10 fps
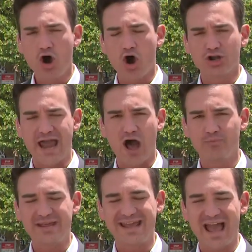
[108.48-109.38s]
are now
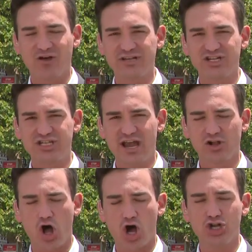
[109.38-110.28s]
being held in
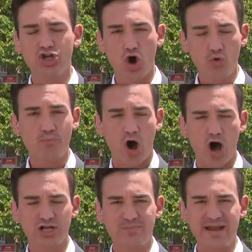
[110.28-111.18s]
jail on no
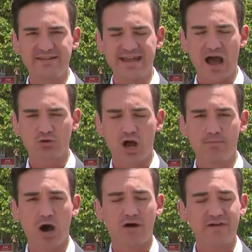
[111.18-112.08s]
bond pending the
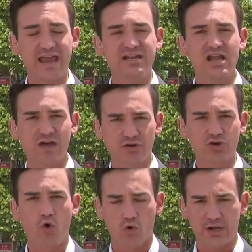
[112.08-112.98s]
outcome of another
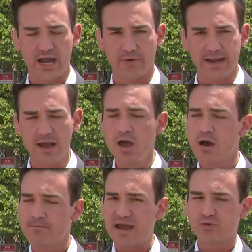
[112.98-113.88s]
court hearing.
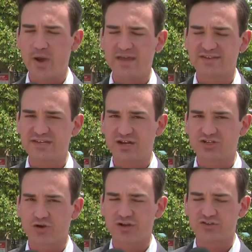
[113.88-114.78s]
By the way, the state
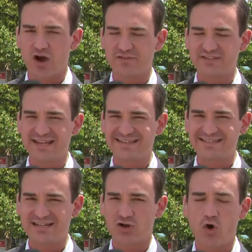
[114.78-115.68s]
attorney's office is
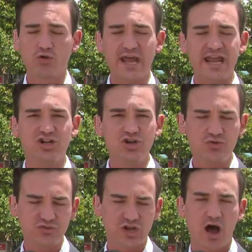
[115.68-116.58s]
set to hold a
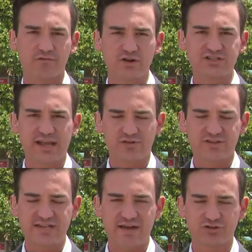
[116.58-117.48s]
news conference later
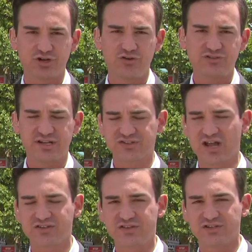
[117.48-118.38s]
this afternoon to
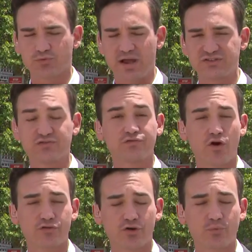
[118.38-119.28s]
discuss these arrests
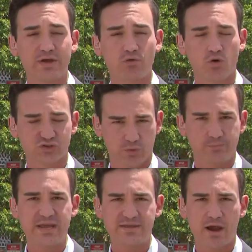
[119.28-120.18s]
further. We, of course, will
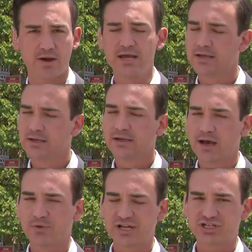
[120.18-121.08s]
be there
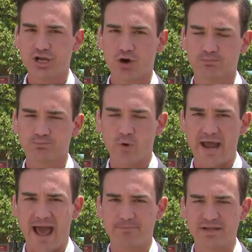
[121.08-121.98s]
and we'll let you know what
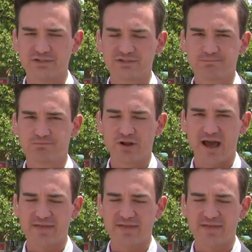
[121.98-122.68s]
happens. For now,